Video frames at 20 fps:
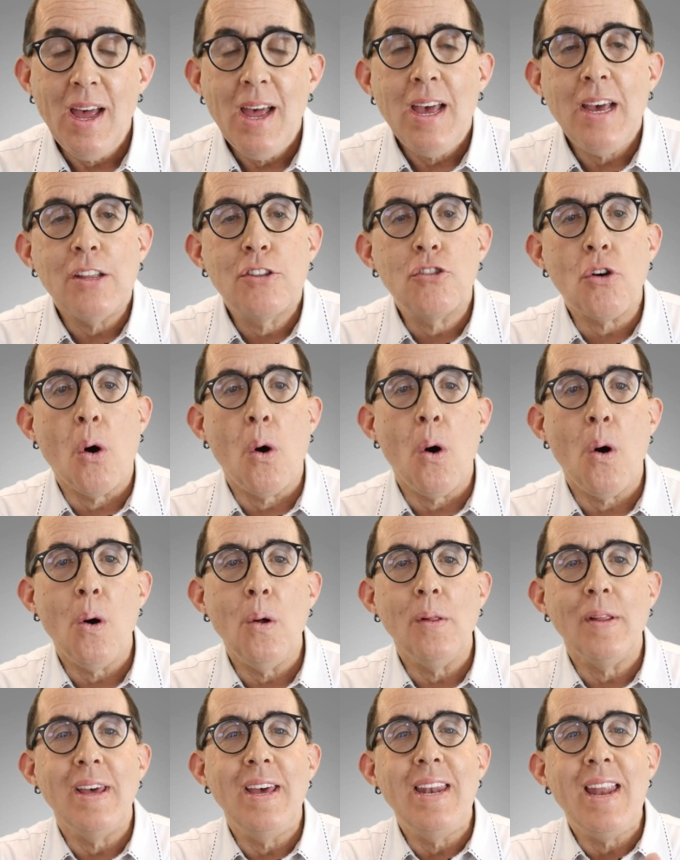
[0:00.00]
It's
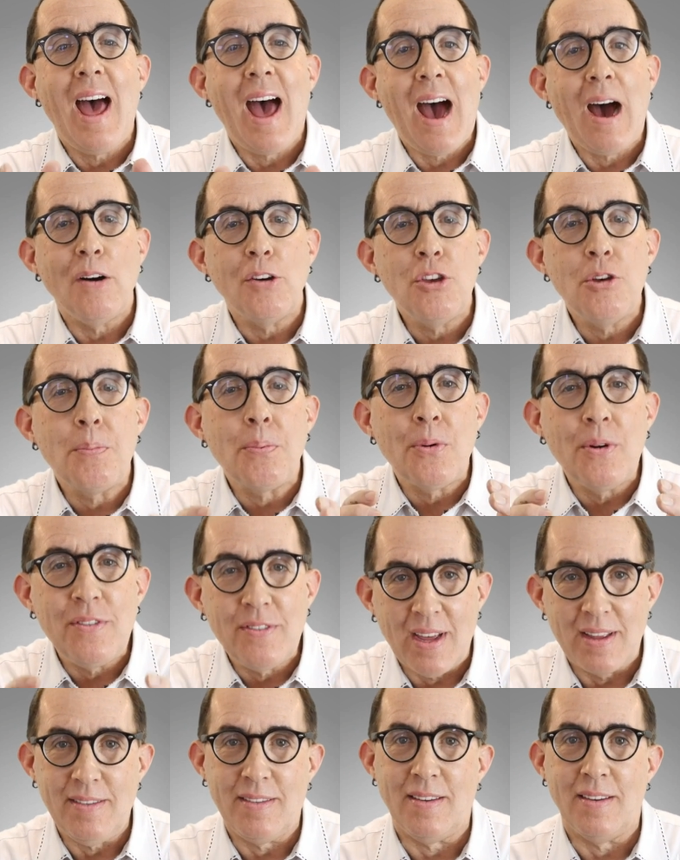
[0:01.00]
all in how you
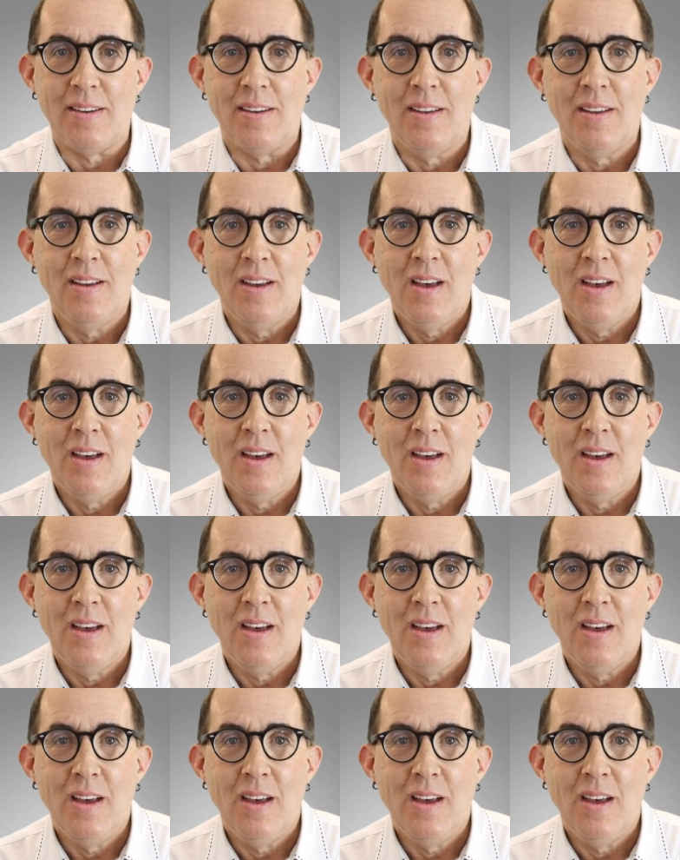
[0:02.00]
present it.